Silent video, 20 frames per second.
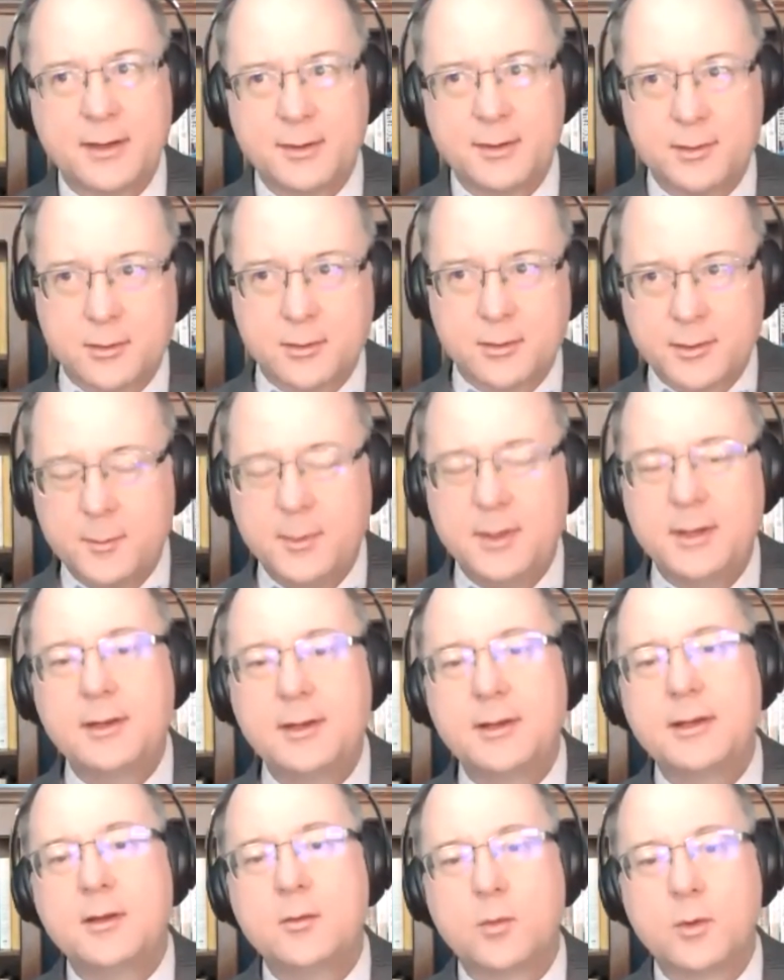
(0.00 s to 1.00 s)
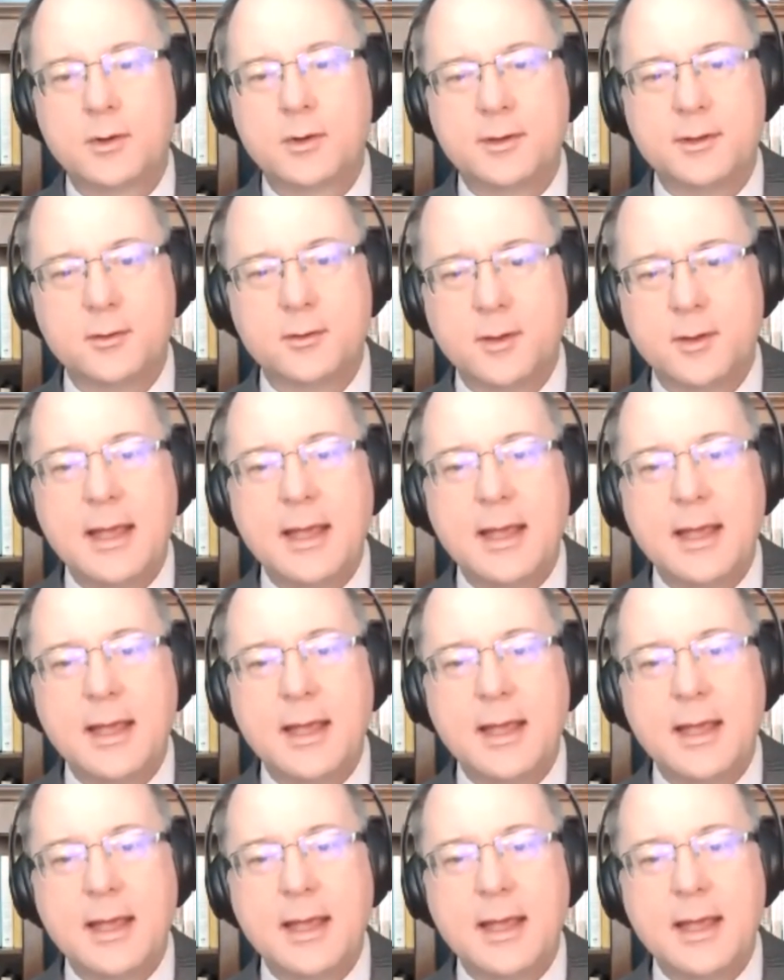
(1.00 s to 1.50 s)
your community? Where do you